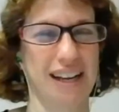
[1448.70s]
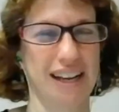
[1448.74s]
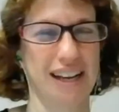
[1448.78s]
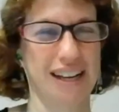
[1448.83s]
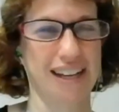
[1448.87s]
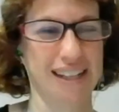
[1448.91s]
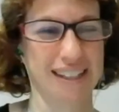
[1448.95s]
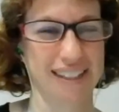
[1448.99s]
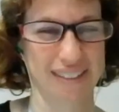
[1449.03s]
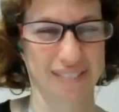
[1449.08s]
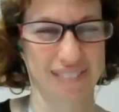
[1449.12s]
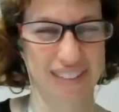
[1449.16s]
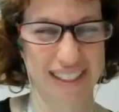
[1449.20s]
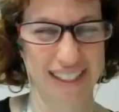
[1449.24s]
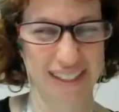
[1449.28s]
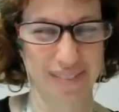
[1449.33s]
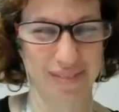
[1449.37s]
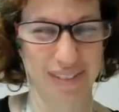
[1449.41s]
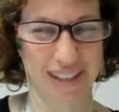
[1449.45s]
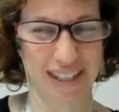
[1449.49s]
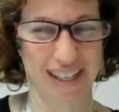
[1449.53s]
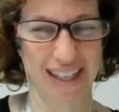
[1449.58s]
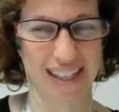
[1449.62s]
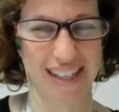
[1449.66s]
Uh, let me
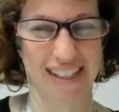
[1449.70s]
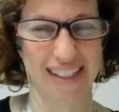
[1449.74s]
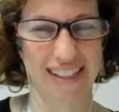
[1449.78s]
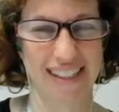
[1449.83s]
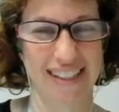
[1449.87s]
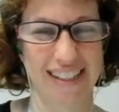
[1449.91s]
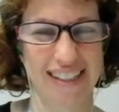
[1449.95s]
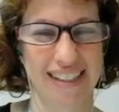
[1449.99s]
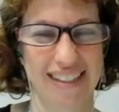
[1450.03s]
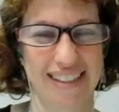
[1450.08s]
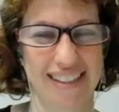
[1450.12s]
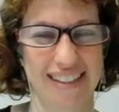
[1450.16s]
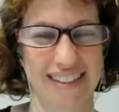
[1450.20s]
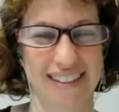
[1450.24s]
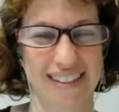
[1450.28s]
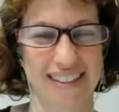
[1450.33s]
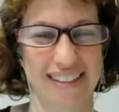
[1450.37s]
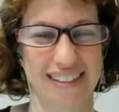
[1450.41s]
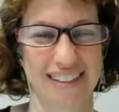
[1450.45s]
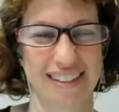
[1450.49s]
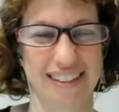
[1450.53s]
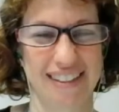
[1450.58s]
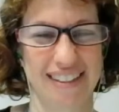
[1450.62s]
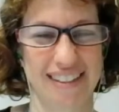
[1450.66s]
get my
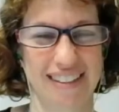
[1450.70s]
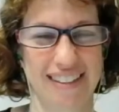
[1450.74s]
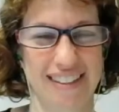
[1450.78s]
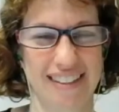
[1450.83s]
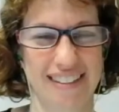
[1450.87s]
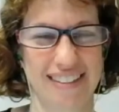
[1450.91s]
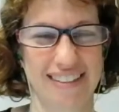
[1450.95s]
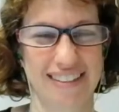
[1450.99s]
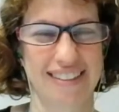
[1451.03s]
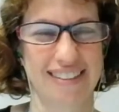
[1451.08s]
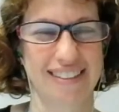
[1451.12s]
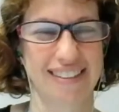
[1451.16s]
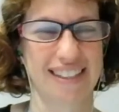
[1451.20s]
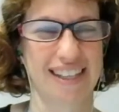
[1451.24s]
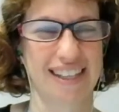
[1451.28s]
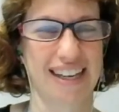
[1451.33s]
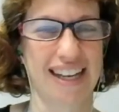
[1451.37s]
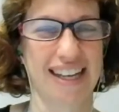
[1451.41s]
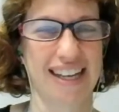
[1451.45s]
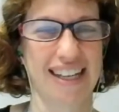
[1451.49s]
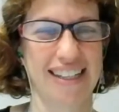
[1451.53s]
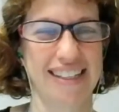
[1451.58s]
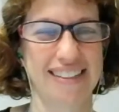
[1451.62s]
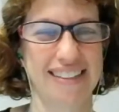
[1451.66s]

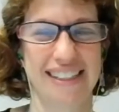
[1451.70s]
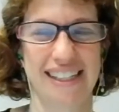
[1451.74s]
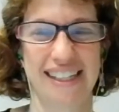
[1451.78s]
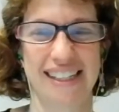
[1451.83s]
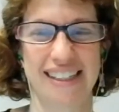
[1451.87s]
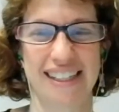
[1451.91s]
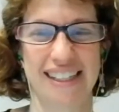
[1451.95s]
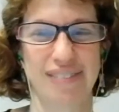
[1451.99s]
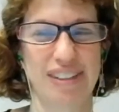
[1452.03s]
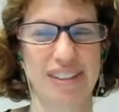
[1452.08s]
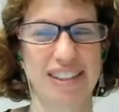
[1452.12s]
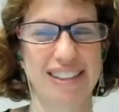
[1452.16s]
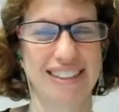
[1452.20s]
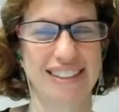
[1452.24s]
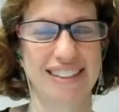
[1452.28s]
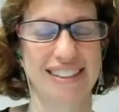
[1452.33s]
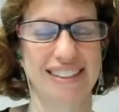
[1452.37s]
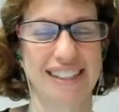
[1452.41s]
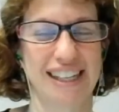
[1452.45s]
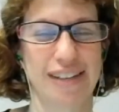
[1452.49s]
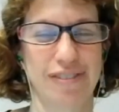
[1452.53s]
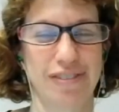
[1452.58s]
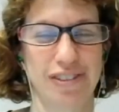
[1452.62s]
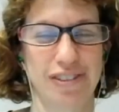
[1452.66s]
slides and let me
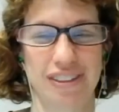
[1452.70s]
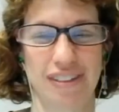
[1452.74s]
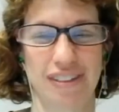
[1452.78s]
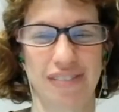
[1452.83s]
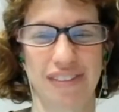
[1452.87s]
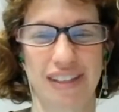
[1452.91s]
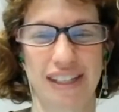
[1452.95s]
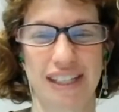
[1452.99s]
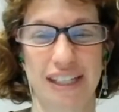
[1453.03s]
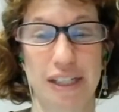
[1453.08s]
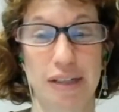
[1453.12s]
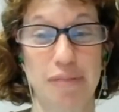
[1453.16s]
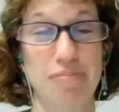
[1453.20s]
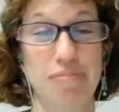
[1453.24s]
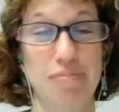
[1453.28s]
just say for something